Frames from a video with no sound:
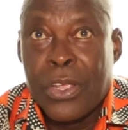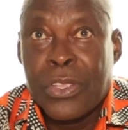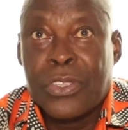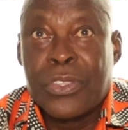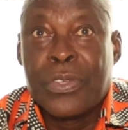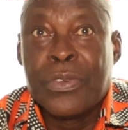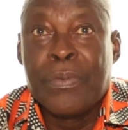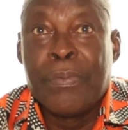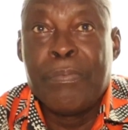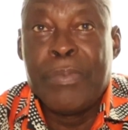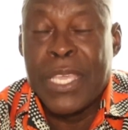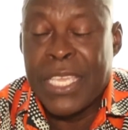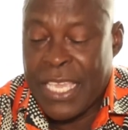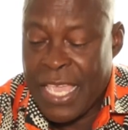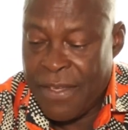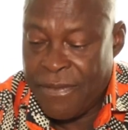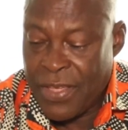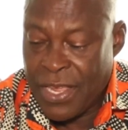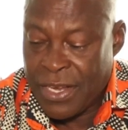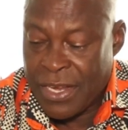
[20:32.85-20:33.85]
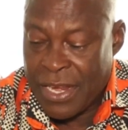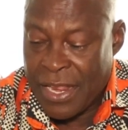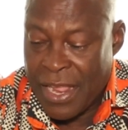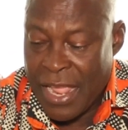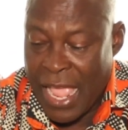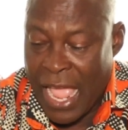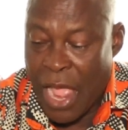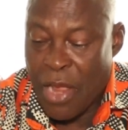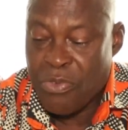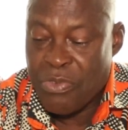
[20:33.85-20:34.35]
to be given
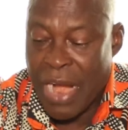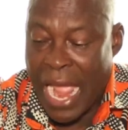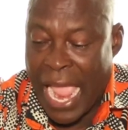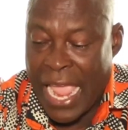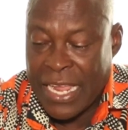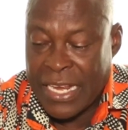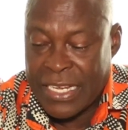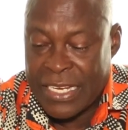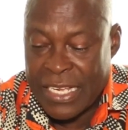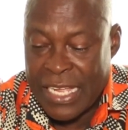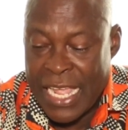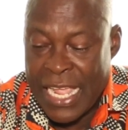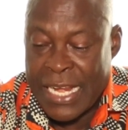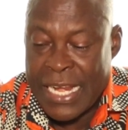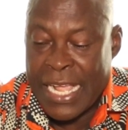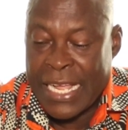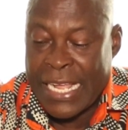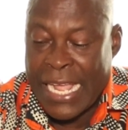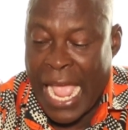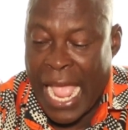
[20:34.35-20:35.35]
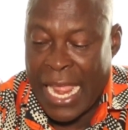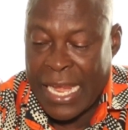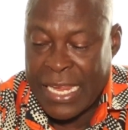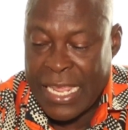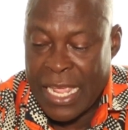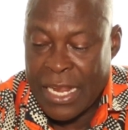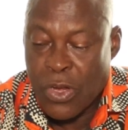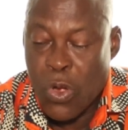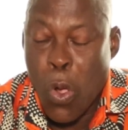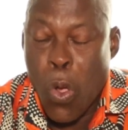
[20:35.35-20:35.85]
a ride in a
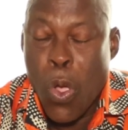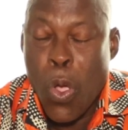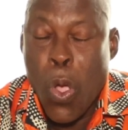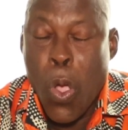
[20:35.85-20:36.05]
Ghanaian